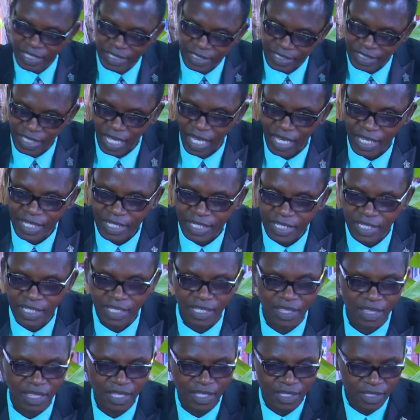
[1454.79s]
They usually
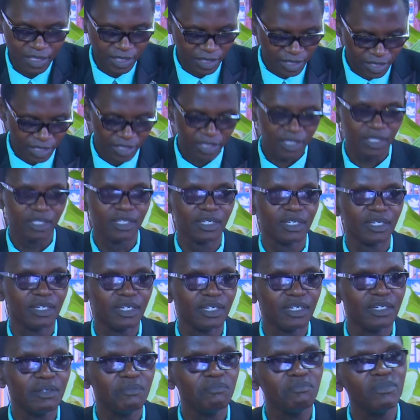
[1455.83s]

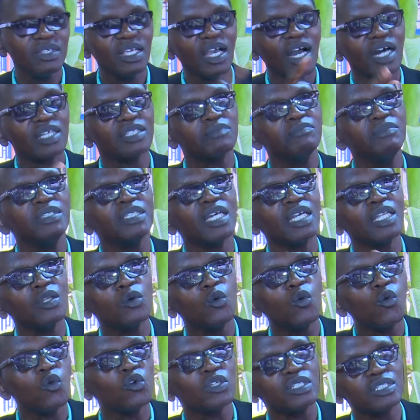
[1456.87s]
invite my brother,
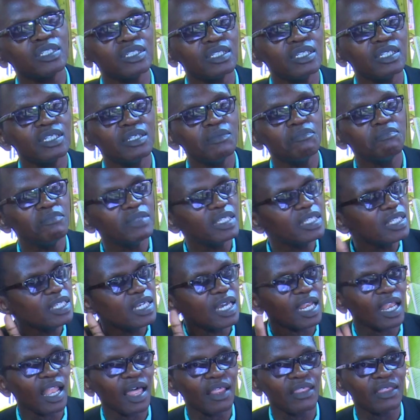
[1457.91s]
my follower
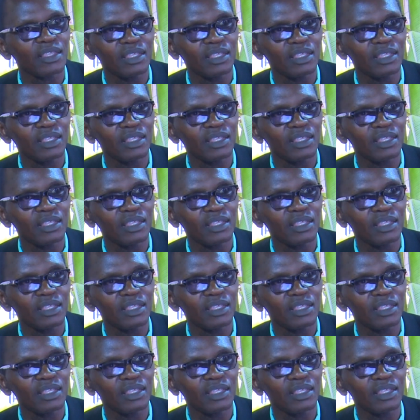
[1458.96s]
brother,